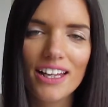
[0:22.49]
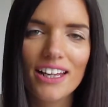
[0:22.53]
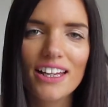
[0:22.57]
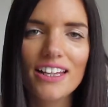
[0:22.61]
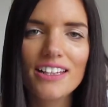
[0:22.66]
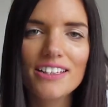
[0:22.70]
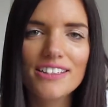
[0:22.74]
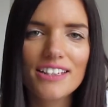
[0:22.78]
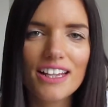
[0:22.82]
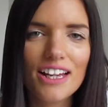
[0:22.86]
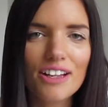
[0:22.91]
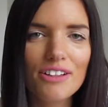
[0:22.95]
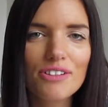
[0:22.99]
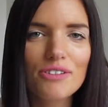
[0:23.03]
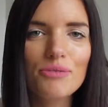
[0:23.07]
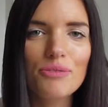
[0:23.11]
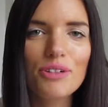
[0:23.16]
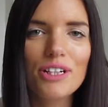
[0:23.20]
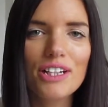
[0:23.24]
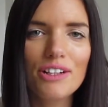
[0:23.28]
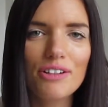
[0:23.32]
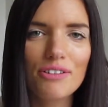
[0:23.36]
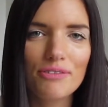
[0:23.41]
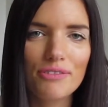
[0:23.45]
It sounds
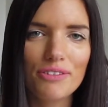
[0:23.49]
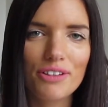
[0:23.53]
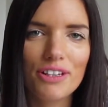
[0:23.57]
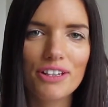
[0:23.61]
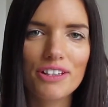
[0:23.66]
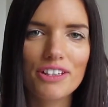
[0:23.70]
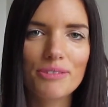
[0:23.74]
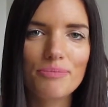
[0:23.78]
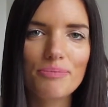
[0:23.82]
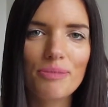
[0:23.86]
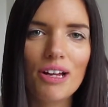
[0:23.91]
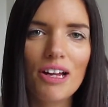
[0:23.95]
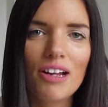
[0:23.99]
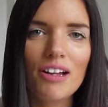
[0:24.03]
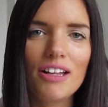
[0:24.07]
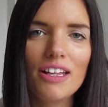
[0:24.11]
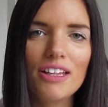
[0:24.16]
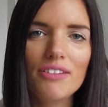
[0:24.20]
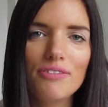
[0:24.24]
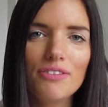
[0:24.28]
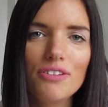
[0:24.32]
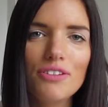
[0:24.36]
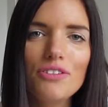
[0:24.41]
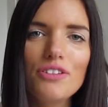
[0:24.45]
really obvious, but
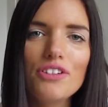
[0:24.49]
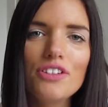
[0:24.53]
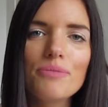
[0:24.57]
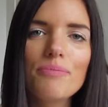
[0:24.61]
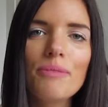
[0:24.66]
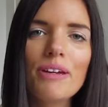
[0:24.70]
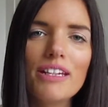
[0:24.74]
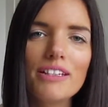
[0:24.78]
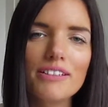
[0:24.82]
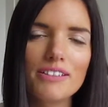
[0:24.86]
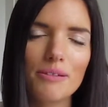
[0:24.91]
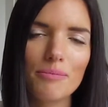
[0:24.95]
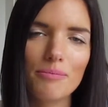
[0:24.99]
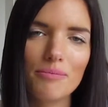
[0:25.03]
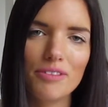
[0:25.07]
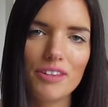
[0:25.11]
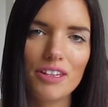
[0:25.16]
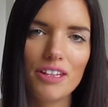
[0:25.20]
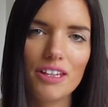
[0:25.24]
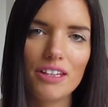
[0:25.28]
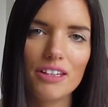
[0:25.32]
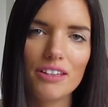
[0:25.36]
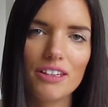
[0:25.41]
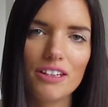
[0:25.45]
if you just make
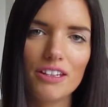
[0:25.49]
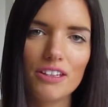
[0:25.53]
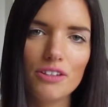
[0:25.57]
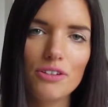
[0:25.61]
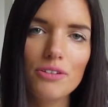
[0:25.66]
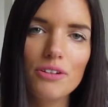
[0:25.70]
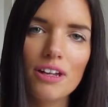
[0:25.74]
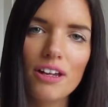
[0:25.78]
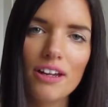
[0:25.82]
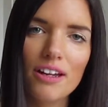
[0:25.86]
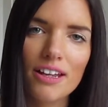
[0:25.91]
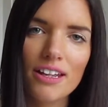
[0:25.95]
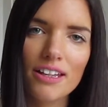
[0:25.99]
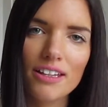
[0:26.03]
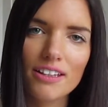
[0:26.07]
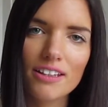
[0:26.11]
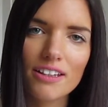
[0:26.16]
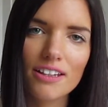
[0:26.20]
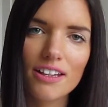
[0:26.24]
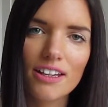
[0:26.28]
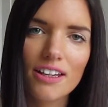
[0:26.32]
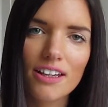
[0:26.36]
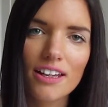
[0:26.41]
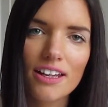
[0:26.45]
something that you
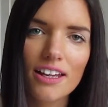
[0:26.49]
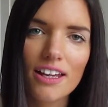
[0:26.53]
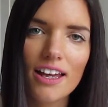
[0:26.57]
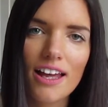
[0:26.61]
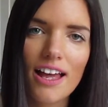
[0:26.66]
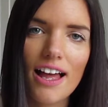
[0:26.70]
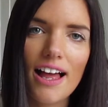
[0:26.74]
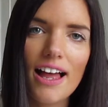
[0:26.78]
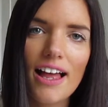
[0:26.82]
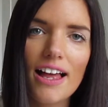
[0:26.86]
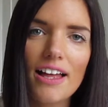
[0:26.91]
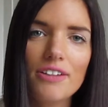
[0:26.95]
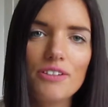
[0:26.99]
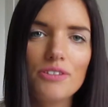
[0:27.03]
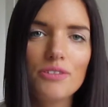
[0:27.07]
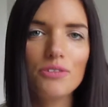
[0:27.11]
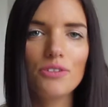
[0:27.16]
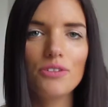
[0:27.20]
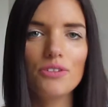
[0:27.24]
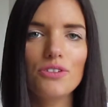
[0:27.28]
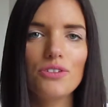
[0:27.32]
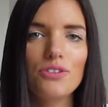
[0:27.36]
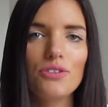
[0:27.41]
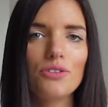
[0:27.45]
like and you're
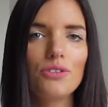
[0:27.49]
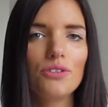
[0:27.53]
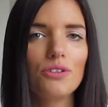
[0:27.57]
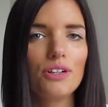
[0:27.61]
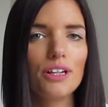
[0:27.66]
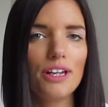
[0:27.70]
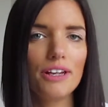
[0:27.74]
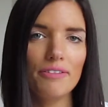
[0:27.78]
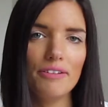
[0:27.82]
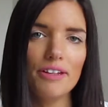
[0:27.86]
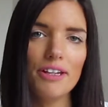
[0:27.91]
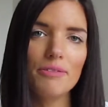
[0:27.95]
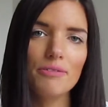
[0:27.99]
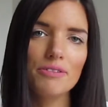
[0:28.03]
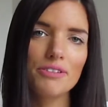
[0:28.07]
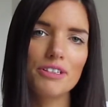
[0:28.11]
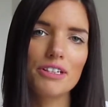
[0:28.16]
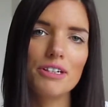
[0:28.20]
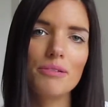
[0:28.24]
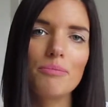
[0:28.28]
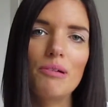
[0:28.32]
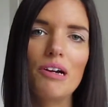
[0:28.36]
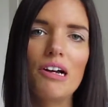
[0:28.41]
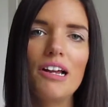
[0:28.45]
not sure if anyone's
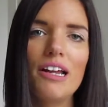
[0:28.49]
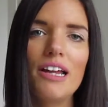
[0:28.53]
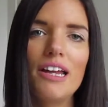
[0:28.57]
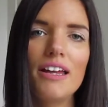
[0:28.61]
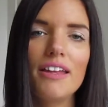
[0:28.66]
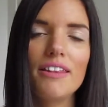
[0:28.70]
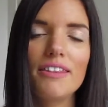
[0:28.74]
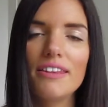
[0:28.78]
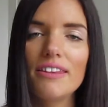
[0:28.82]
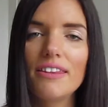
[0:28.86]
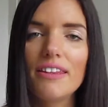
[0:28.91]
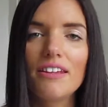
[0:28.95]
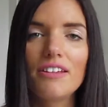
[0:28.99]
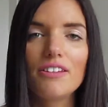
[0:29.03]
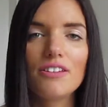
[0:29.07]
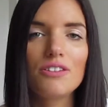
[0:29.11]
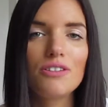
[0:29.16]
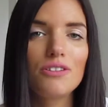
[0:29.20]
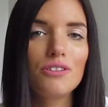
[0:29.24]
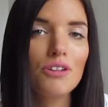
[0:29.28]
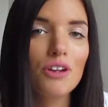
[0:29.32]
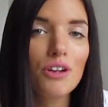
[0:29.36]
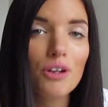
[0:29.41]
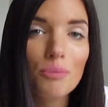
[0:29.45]
going to buy it, then there's
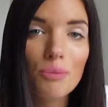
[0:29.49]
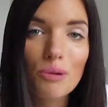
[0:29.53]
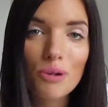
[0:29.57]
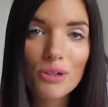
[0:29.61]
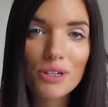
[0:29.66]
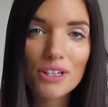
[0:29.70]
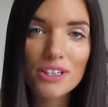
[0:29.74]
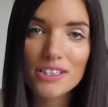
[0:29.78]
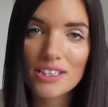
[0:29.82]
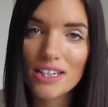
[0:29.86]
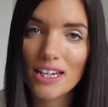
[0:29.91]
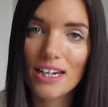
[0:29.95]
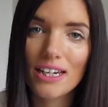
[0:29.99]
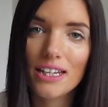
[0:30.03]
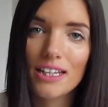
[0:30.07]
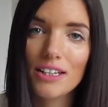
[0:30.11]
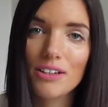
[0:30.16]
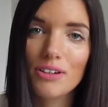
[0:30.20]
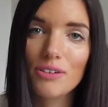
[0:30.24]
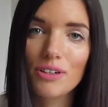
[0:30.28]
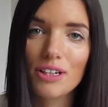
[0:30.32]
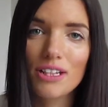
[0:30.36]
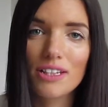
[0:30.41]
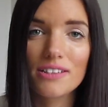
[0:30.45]
no point in
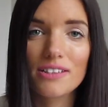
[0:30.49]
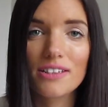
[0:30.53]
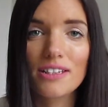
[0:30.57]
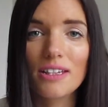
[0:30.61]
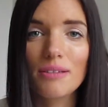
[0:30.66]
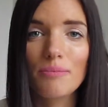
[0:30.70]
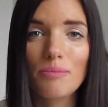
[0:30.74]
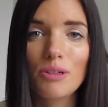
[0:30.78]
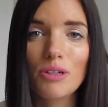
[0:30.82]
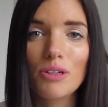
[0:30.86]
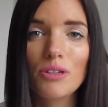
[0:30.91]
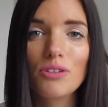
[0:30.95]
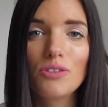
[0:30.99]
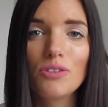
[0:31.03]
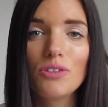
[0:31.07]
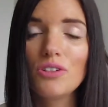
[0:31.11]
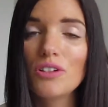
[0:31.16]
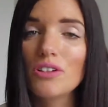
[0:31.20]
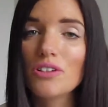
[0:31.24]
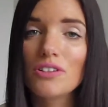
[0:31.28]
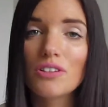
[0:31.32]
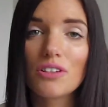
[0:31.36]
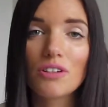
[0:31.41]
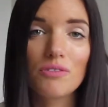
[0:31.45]
selling on Etsy because you
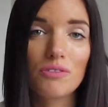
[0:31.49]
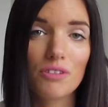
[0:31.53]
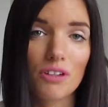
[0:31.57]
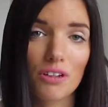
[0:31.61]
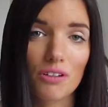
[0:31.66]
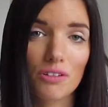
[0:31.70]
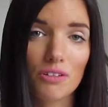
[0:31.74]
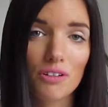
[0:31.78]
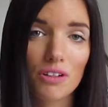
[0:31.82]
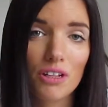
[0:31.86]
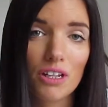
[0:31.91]
just don't know.